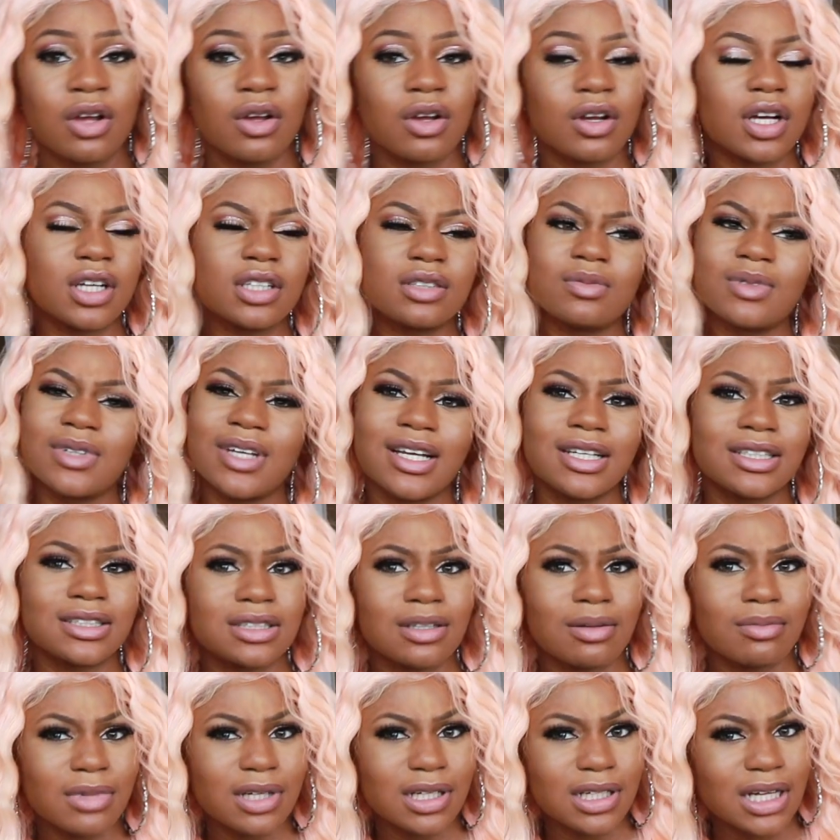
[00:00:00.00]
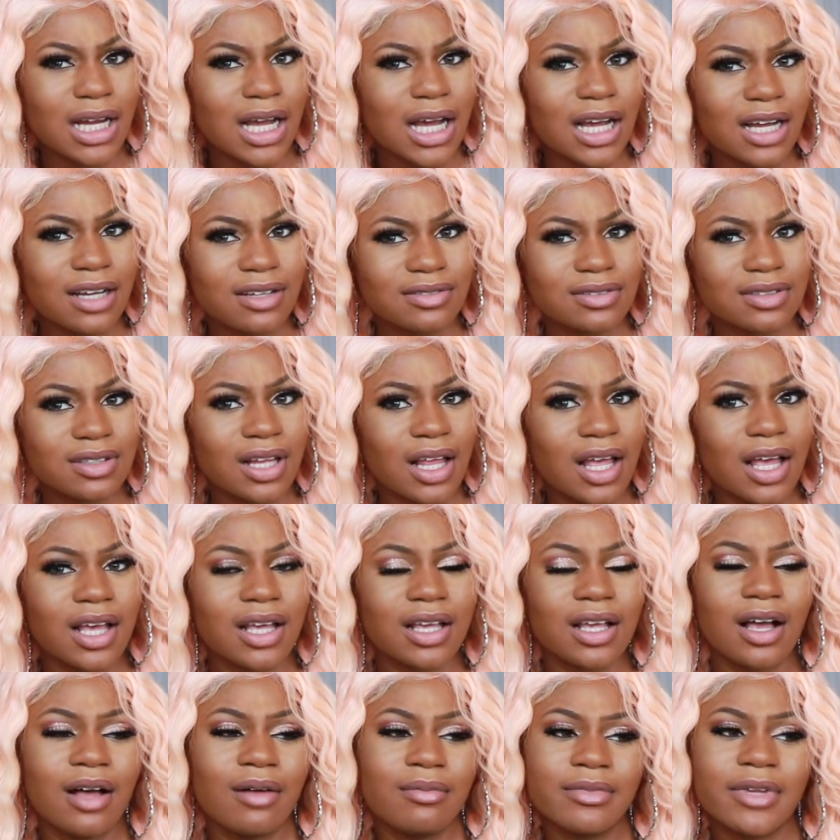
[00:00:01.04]
because we had so many knives.
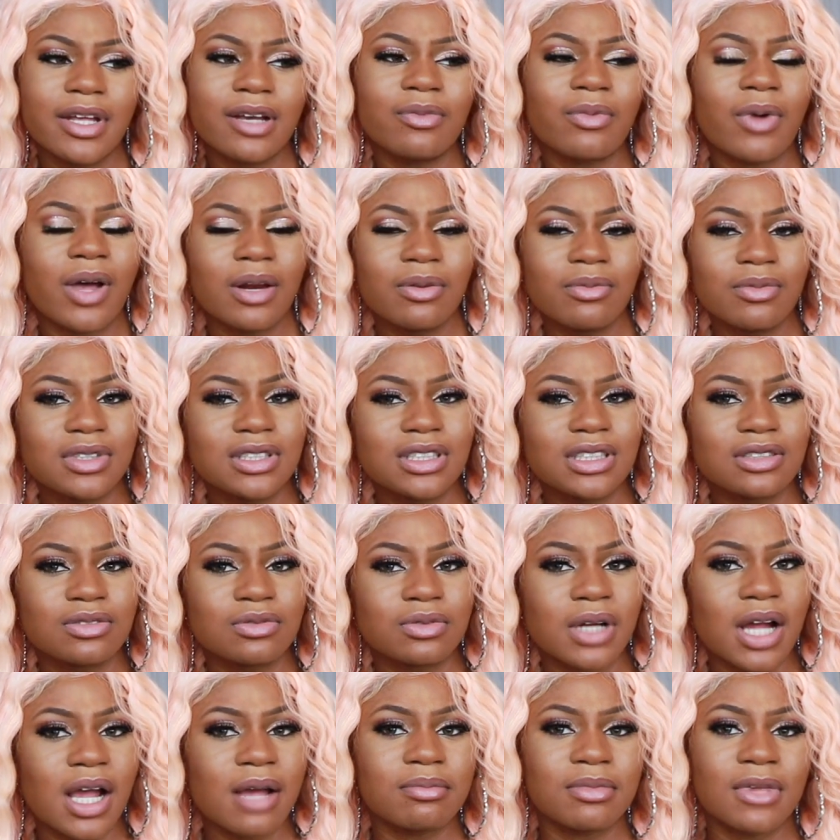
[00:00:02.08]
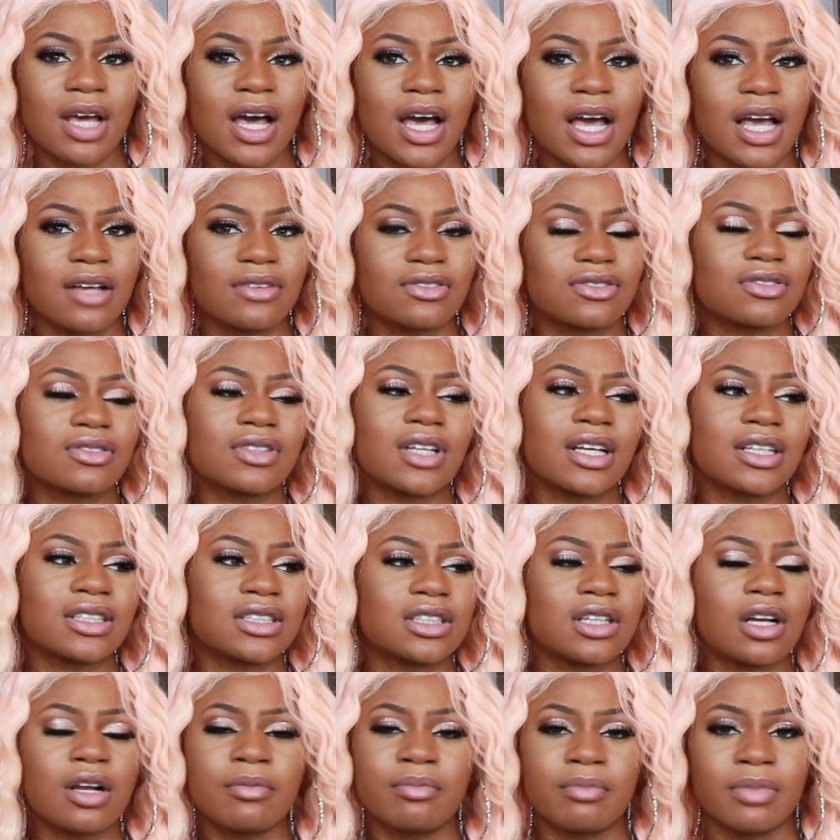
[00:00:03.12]
Like, I'm like, why don't we just grab knives or like
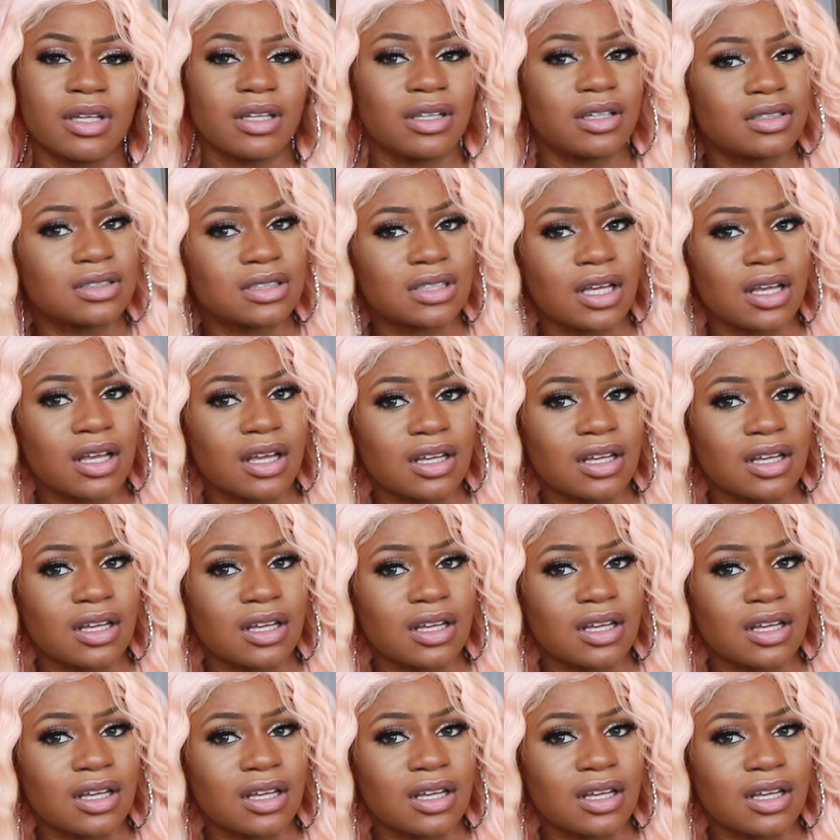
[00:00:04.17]
start beating